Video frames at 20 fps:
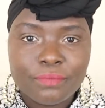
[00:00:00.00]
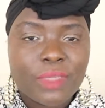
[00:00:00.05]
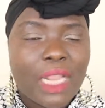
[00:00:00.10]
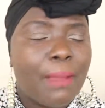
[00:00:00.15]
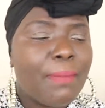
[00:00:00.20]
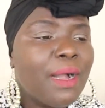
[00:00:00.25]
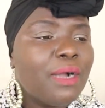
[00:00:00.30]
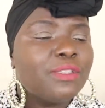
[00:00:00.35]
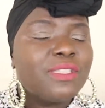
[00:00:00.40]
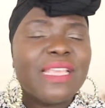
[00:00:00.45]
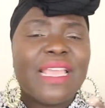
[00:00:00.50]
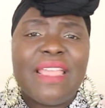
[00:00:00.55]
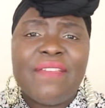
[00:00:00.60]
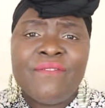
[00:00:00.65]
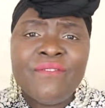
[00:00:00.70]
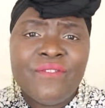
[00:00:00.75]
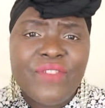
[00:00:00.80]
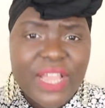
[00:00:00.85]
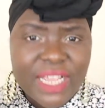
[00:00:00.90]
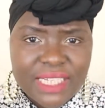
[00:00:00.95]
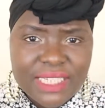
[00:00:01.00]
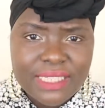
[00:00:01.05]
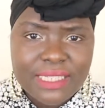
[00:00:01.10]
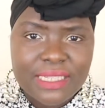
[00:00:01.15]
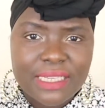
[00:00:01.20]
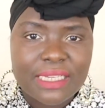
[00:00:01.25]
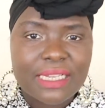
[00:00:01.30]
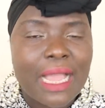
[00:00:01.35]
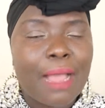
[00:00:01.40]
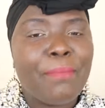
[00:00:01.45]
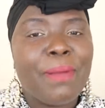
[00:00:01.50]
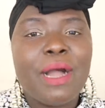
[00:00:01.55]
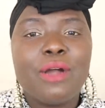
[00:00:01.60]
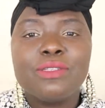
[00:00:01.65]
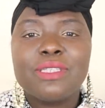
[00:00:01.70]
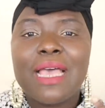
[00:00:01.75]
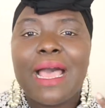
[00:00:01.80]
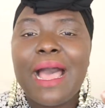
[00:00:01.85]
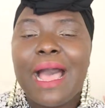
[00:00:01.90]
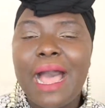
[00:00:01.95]
about investing,
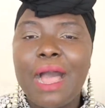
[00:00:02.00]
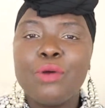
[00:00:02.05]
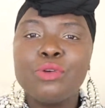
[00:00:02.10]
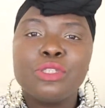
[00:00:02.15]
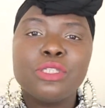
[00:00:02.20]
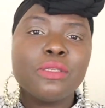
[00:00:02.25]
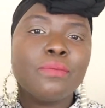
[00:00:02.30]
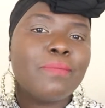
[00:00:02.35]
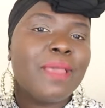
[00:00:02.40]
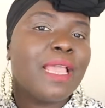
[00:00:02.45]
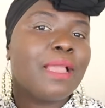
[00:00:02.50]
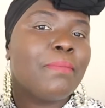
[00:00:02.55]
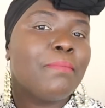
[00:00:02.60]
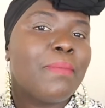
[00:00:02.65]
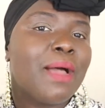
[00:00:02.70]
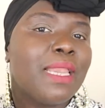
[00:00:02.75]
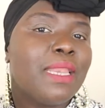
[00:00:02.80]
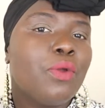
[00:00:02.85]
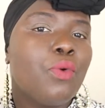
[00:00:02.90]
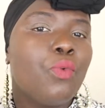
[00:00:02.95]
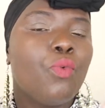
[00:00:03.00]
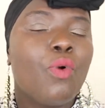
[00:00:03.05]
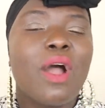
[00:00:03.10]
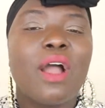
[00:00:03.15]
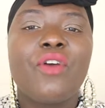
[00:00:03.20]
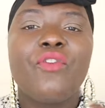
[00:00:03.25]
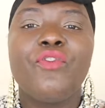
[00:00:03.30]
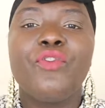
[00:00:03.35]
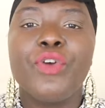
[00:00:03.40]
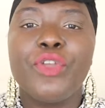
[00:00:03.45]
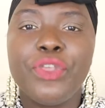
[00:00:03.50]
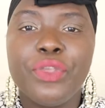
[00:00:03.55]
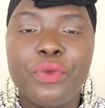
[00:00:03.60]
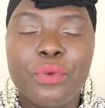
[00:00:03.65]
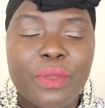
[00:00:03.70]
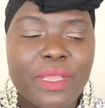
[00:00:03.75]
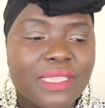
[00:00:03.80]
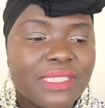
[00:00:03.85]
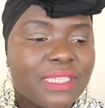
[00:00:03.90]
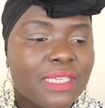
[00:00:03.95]
about how to make money work for
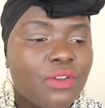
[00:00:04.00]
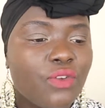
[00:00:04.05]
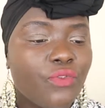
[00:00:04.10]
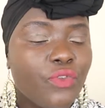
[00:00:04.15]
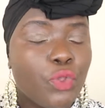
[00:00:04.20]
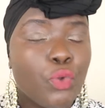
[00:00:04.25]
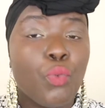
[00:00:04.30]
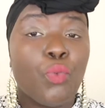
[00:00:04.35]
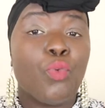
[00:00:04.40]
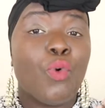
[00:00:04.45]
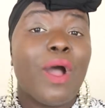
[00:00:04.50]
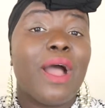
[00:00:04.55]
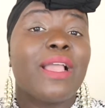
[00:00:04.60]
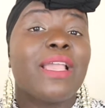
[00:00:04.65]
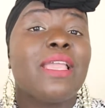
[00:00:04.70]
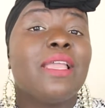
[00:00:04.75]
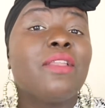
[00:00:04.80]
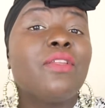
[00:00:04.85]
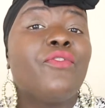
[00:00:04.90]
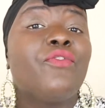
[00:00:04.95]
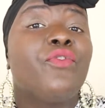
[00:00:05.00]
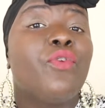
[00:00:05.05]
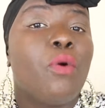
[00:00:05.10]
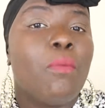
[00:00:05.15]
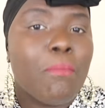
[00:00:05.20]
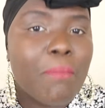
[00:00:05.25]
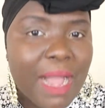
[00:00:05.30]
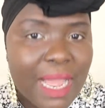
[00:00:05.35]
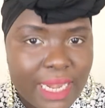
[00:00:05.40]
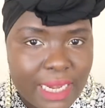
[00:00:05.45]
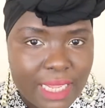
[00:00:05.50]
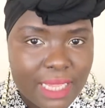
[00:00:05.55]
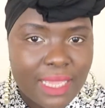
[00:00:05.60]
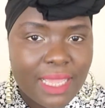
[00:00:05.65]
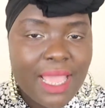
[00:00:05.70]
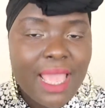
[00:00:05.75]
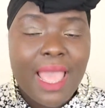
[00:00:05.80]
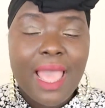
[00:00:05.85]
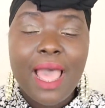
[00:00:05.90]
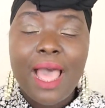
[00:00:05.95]
you instead of you working for money.
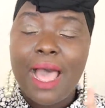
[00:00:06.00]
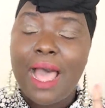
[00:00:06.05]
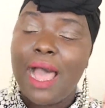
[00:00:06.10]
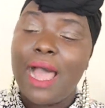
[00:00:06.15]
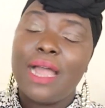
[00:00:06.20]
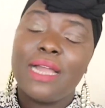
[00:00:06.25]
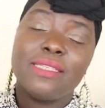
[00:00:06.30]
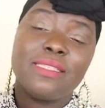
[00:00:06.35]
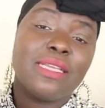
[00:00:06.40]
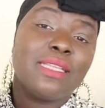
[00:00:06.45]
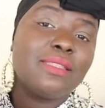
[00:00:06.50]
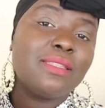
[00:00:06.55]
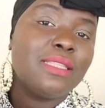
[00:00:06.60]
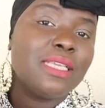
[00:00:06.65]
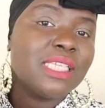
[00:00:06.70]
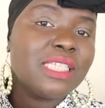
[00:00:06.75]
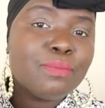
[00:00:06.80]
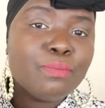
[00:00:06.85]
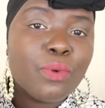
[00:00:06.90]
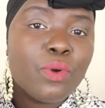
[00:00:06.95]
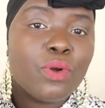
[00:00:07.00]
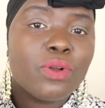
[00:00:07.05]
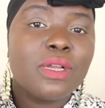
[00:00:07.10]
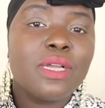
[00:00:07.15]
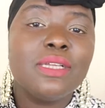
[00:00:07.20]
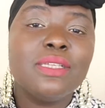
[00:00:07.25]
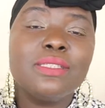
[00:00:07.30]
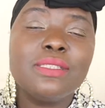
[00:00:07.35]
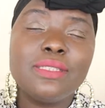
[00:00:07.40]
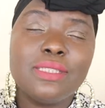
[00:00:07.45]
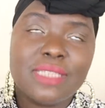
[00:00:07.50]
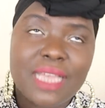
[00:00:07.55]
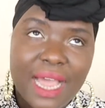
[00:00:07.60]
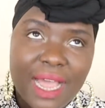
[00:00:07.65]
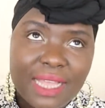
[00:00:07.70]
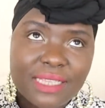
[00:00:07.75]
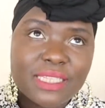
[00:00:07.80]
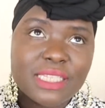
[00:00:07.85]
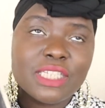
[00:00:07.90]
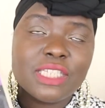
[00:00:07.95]
And this book
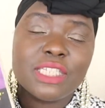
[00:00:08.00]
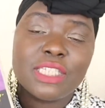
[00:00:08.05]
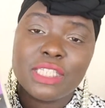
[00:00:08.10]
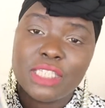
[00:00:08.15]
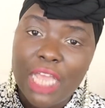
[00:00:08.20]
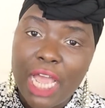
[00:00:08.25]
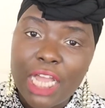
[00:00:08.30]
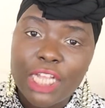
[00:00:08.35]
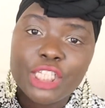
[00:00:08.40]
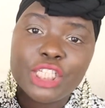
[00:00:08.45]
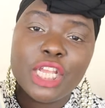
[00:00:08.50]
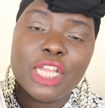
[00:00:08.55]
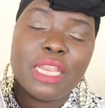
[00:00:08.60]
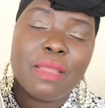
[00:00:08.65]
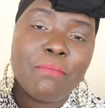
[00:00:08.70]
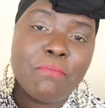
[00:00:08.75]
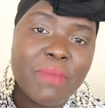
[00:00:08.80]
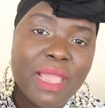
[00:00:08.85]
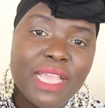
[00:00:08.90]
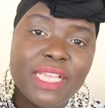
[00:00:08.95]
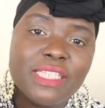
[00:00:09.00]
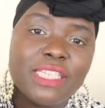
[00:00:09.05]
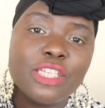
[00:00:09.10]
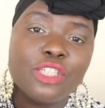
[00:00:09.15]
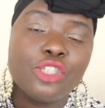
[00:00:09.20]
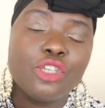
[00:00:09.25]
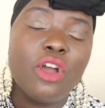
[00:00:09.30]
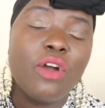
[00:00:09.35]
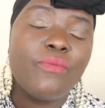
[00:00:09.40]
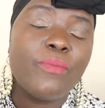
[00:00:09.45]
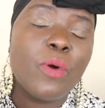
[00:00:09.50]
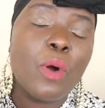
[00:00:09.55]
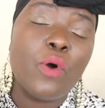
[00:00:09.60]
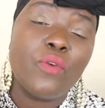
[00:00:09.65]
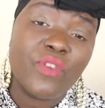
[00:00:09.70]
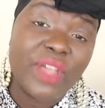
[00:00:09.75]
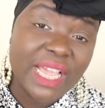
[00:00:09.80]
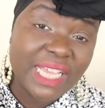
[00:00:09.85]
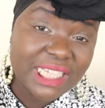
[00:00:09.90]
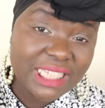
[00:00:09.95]
does such an amazing job
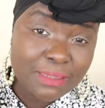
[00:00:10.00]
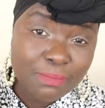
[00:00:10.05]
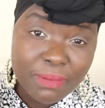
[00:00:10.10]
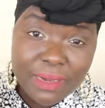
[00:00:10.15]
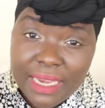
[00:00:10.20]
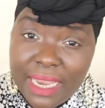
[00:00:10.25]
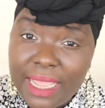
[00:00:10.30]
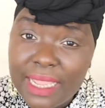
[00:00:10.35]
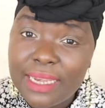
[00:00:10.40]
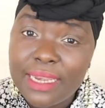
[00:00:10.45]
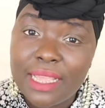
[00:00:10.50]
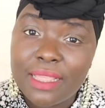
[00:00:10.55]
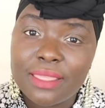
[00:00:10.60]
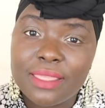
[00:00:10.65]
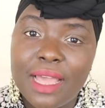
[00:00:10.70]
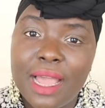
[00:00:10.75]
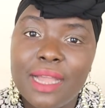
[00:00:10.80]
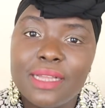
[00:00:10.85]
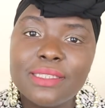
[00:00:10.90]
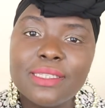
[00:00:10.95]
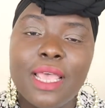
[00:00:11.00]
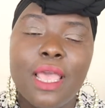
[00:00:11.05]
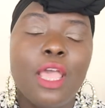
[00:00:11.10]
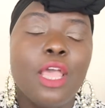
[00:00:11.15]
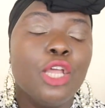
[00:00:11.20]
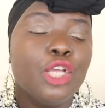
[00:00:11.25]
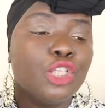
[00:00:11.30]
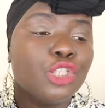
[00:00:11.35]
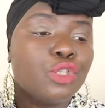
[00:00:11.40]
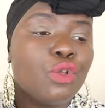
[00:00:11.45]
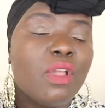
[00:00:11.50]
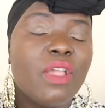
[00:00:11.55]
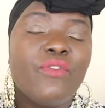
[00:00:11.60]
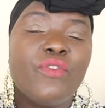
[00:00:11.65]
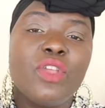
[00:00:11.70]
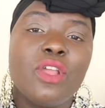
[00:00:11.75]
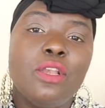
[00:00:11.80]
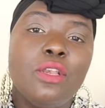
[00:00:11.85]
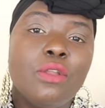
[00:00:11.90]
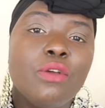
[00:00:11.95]
of explaining that. So
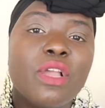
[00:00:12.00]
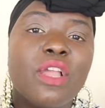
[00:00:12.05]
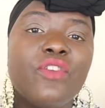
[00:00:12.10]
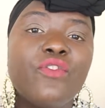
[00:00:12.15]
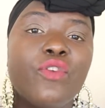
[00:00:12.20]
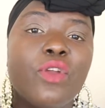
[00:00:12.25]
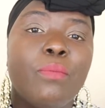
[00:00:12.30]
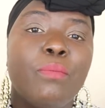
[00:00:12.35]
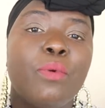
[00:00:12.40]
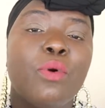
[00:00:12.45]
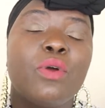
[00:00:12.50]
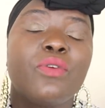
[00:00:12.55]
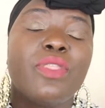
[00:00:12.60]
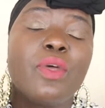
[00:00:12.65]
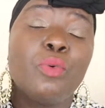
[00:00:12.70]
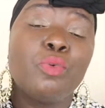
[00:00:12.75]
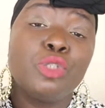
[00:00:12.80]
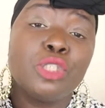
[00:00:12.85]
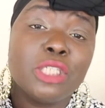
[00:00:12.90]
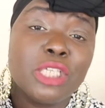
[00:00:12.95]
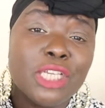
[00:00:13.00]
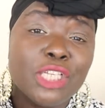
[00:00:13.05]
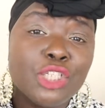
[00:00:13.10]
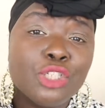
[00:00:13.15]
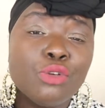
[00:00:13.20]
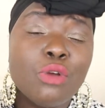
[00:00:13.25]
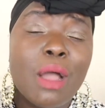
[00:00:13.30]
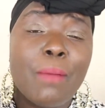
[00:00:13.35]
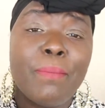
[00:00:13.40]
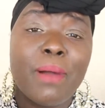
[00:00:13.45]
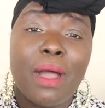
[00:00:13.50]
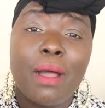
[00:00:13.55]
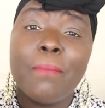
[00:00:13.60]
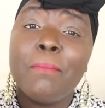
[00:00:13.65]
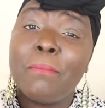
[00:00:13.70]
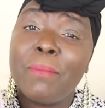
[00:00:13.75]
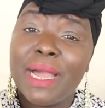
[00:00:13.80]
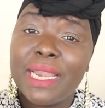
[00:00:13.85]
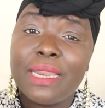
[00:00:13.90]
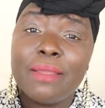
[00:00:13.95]
if you're looking for a book that will teach you
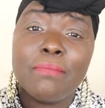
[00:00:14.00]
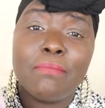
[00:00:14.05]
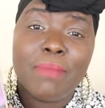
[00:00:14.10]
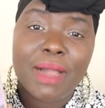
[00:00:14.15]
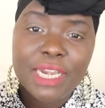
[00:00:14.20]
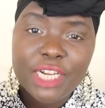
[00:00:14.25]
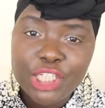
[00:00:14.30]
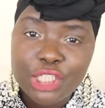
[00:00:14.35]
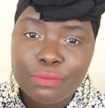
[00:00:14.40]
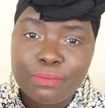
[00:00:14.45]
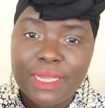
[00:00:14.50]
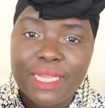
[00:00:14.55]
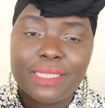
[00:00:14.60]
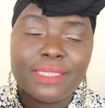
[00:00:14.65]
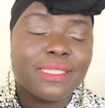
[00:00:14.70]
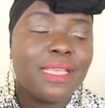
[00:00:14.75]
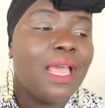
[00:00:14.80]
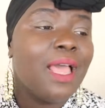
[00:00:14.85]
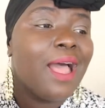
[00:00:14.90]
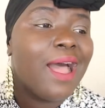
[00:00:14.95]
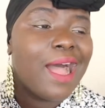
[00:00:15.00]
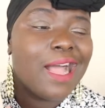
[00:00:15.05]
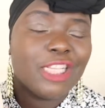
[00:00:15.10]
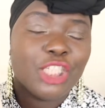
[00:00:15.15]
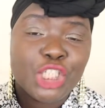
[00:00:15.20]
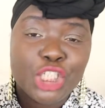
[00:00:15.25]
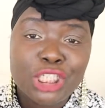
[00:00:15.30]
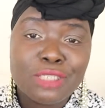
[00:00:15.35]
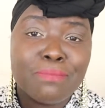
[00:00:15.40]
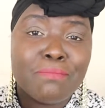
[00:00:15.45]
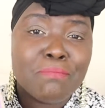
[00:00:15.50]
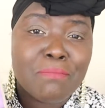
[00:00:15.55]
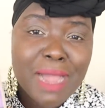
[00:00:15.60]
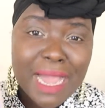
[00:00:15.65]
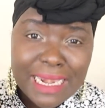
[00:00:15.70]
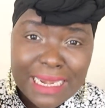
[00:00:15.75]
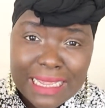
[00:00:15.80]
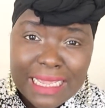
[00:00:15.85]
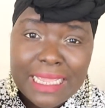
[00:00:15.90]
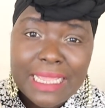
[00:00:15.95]
about money management and just
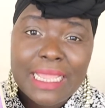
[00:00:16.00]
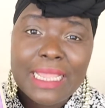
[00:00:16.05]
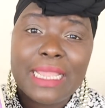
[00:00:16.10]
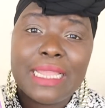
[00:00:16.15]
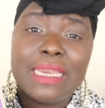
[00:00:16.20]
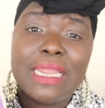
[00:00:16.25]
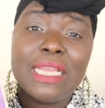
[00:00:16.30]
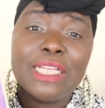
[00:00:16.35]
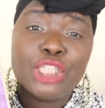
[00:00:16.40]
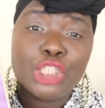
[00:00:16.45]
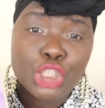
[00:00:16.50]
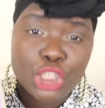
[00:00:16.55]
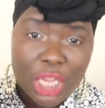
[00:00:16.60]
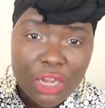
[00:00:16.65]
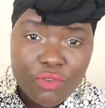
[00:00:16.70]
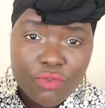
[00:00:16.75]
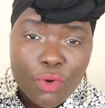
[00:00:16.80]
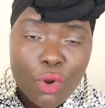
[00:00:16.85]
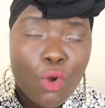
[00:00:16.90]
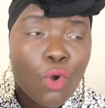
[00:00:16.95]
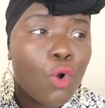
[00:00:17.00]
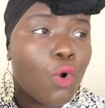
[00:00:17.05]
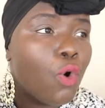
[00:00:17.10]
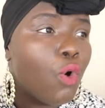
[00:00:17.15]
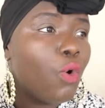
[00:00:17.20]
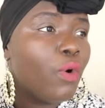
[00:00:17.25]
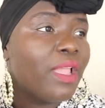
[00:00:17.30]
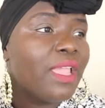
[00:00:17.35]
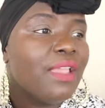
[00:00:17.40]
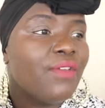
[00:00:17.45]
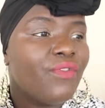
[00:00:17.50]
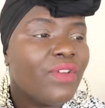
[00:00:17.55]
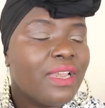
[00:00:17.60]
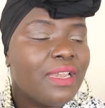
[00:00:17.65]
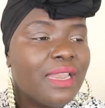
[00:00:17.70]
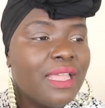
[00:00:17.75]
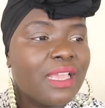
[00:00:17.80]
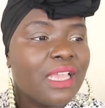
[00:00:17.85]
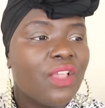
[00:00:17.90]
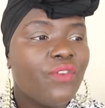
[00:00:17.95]
money in general, or
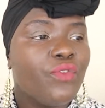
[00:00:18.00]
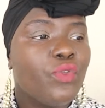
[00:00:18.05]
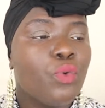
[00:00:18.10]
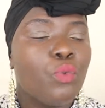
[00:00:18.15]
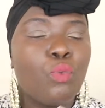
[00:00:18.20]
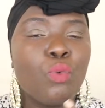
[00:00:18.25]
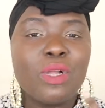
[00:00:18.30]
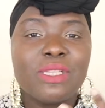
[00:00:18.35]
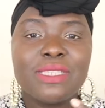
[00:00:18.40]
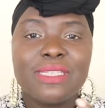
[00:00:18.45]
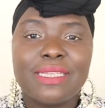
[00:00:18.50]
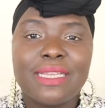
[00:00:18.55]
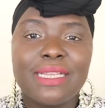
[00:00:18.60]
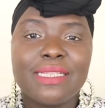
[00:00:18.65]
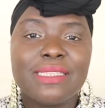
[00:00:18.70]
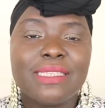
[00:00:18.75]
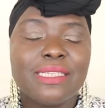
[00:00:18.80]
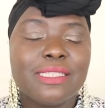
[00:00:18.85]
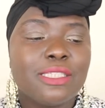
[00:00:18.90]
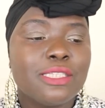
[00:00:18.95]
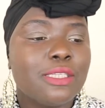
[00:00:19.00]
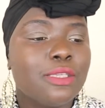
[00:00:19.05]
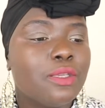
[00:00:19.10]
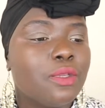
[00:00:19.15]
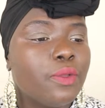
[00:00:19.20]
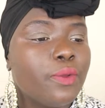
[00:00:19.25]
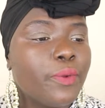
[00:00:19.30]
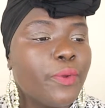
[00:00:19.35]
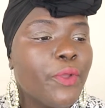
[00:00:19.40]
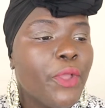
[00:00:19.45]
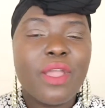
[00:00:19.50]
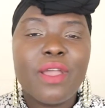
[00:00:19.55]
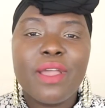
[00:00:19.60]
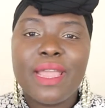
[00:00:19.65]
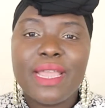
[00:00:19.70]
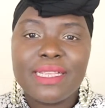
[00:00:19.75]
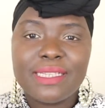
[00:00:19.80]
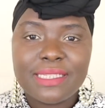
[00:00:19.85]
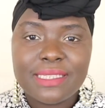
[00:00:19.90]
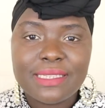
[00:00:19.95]
even like if you want to get into real
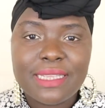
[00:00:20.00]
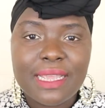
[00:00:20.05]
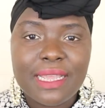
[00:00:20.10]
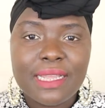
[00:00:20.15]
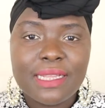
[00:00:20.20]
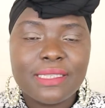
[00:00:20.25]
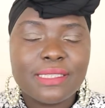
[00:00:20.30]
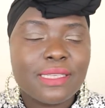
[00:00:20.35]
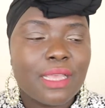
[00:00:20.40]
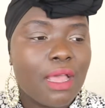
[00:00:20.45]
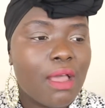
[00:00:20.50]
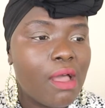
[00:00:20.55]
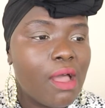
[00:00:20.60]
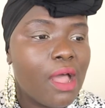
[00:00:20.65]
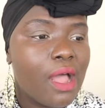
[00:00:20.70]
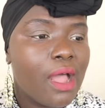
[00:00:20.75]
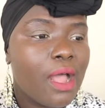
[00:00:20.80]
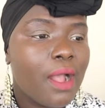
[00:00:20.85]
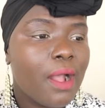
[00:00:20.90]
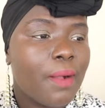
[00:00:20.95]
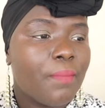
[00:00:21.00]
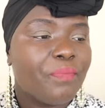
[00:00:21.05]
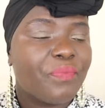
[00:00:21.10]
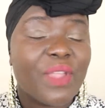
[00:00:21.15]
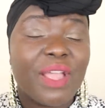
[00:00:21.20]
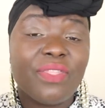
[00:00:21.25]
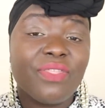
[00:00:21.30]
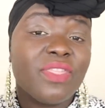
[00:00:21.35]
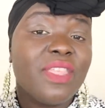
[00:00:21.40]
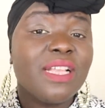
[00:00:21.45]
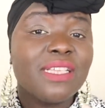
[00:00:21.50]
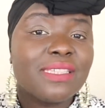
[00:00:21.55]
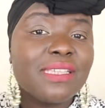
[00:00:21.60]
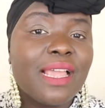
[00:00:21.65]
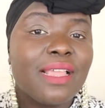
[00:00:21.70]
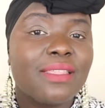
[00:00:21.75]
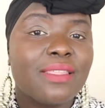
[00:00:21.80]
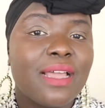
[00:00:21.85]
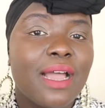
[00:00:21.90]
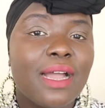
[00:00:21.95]
estate and things
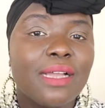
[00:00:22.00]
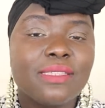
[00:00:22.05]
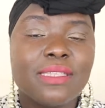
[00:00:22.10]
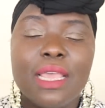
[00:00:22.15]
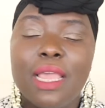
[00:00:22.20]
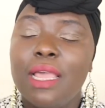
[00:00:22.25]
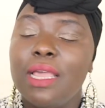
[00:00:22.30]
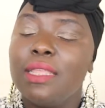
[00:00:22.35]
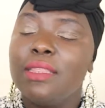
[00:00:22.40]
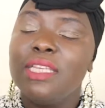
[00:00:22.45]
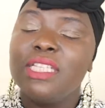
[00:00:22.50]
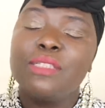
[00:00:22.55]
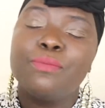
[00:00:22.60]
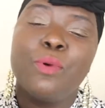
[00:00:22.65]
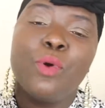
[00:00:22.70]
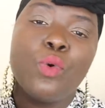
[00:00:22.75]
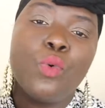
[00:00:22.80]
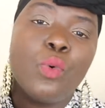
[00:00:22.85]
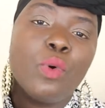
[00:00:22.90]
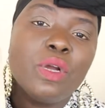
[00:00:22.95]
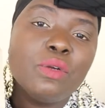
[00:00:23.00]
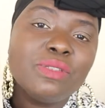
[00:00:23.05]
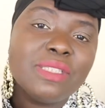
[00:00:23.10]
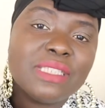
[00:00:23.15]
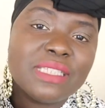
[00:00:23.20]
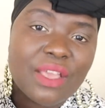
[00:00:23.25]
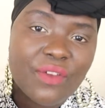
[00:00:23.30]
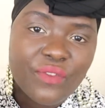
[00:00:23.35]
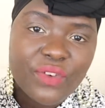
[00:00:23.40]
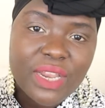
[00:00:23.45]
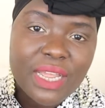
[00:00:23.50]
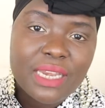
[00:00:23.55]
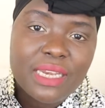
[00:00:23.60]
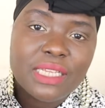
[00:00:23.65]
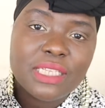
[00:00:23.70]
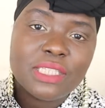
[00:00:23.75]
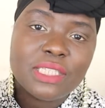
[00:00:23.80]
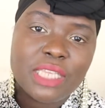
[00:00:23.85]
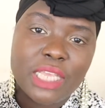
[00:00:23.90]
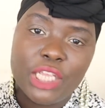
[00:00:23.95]
like that, this book will
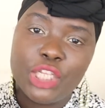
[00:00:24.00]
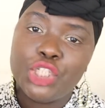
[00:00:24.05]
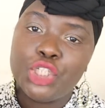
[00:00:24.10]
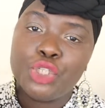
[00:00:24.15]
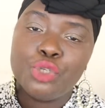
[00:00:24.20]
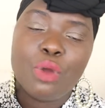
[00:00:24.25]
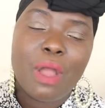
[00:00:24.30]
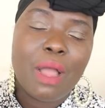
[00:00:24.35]
definitely teach you